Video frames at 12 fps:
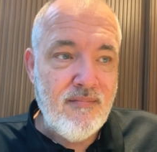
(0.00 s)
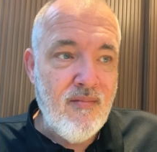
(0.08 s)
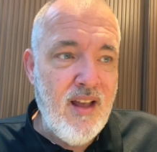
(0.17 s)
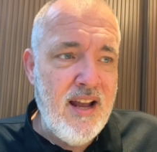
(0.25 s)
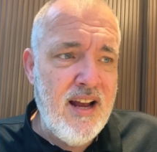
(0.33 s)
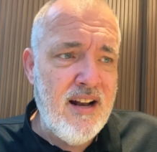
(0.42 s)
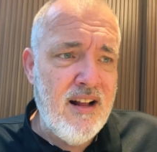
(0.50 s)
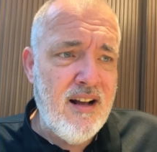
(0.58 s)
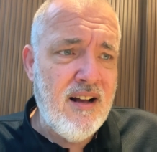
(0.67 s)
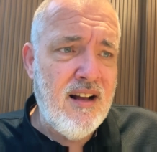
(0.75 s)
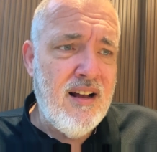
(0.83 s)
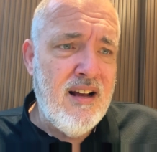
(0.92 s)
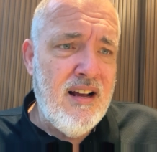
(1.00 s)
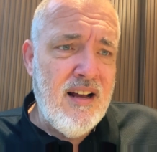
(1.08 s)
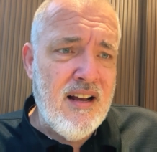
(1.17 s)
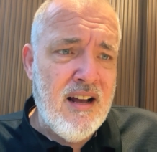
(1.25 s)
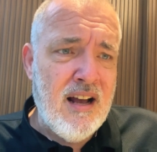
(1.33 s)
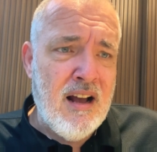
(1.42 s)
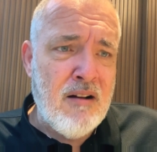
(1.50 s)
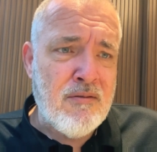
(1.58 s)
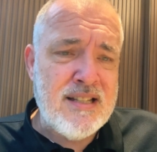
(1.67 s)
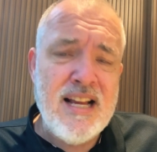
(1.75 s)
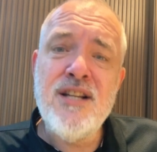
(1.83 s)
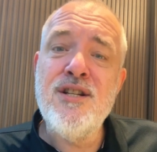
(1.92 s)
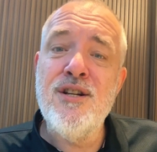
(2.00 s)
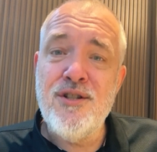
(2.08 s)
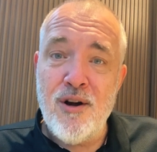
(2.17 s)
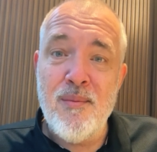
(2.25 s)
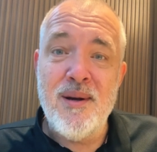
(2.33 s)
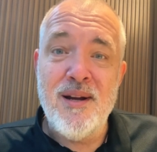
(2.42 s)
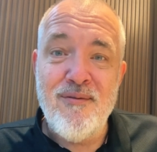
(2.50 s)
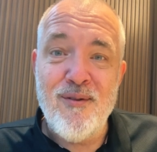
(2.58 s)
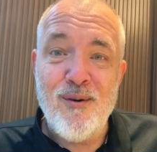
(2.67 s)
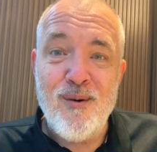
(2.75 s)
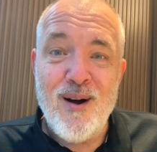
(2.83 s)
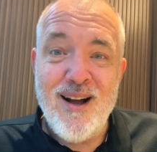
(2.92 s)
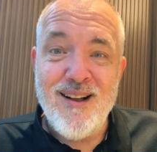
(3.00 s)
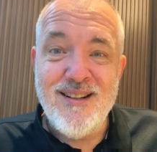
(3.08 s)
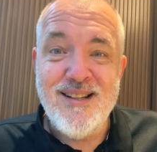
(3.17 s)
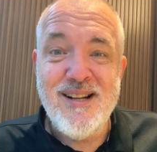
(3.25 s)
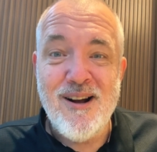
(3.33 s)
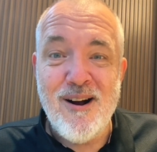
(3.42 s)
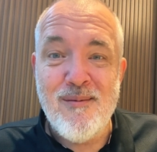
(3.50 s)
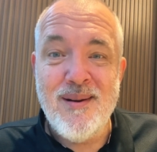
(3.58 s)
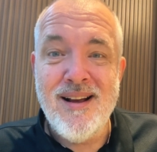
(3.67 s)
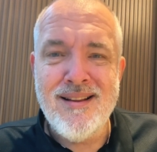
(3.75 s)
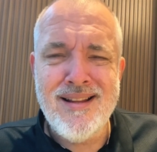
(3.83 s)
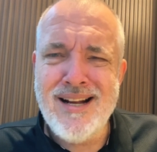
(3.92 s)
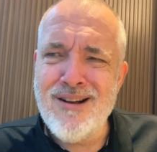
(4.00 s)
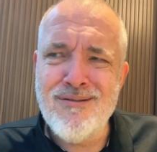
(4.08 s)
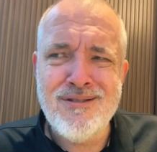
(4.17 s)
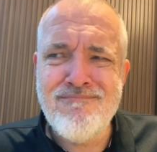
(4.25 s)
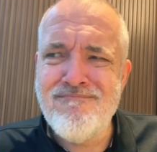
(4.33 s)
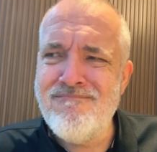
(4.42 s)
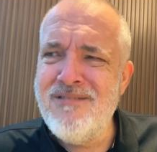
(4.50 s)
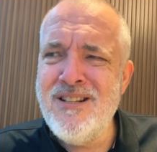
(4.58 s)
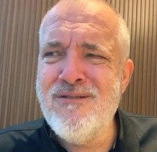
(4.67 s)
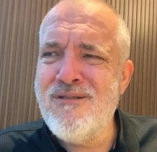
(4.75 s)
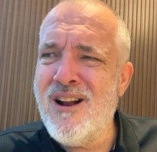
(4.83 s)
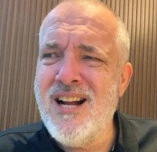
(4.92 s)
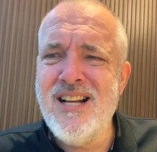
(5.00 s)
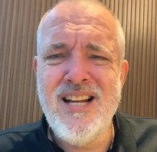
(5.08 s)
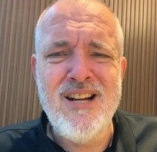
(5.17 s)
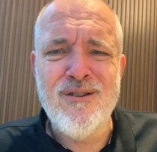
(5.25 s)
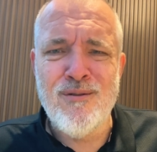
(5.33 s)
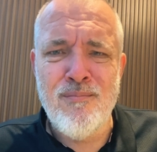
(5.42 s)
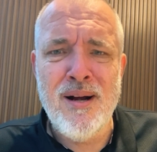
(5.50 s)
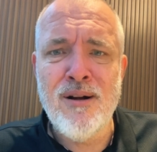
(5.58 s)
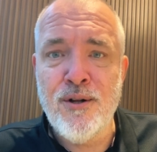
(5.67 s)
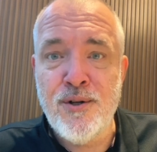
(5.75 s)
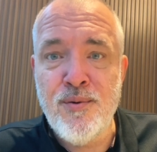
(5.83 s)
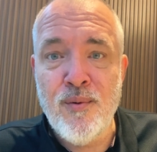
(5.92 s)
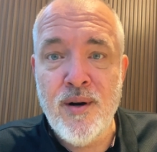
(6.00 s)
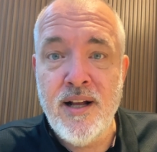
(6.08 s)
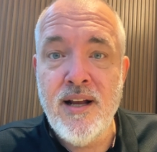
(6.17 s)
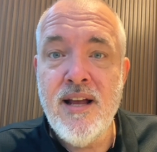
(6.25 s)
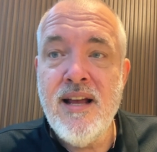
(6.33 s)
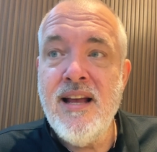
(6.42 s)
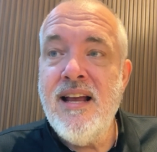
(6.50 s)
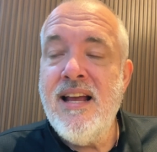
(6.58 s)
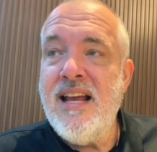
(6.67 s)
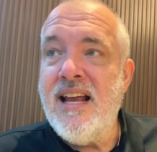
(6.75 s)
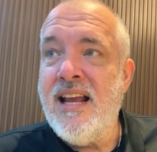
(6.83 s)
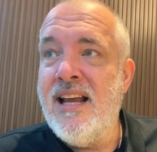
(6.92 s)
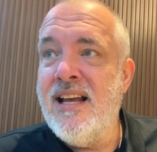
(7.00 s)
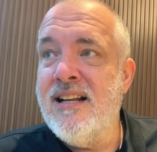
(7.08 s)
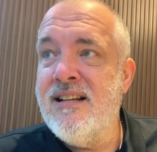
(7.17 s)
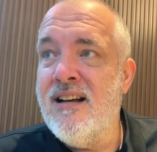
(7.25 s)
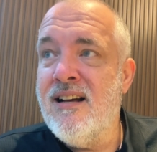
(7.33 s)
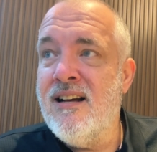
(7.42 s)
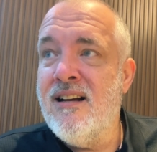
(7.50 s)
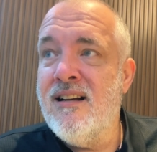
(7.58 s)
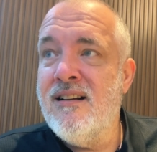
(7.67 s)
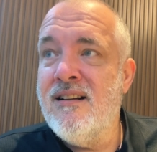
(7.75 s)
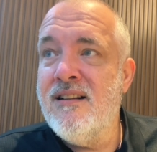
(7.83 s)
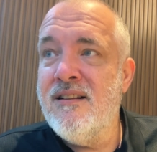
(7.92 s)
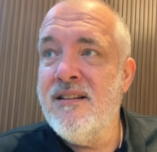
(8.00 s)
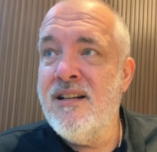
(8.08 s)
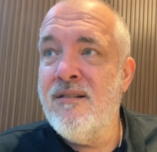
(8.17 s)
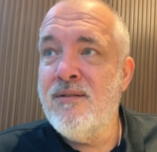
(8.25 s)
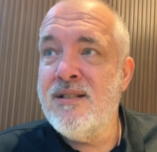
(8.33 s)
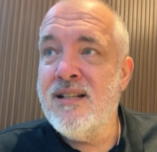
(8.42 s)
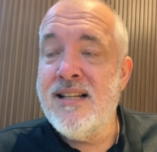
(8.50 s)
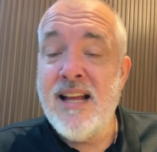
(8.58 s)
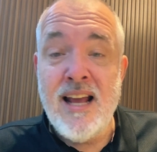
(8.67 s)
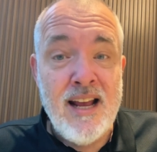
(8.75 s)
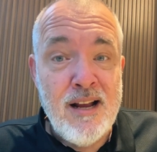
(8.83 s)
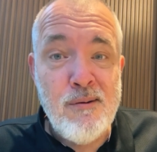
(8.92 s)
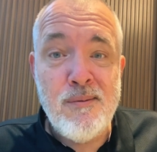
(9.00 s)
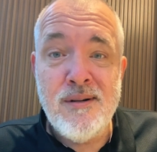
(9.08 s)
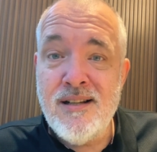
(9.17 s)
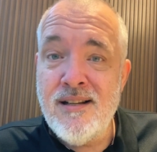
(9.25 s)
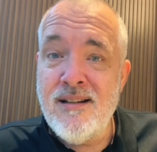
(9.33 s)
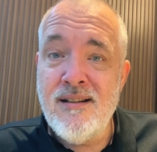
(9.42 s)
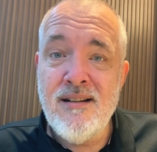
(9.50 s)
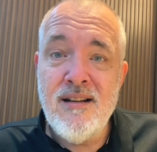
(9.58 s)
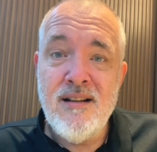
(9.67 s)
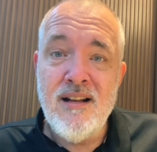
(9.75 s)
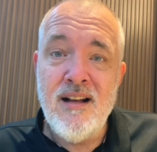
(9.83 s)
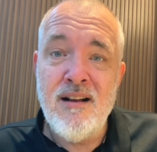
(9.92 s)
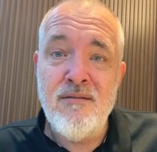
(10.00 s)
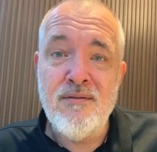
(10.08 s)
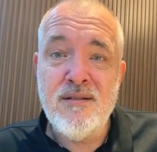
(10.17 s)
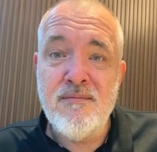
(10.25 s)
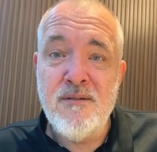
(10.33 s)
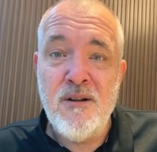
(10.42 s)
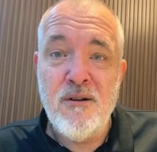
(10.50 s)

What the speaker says: And I was stationed in Germany for a while in the Army. I think I was either 19 or barely 20. And there was a day when I was,